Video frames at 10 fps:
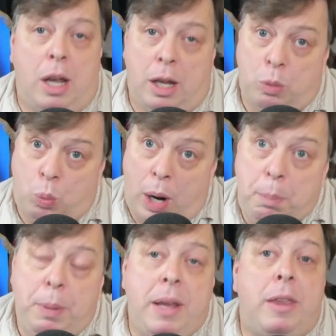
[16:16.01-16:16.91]
and
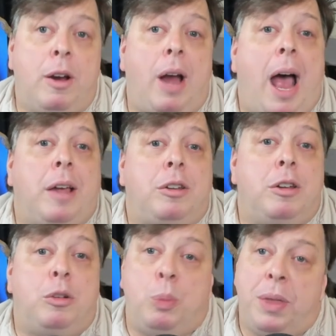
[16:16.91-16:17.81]
wiping their
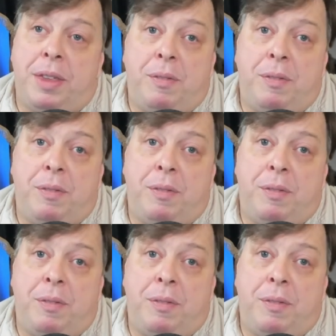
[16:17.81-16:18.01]
asses with the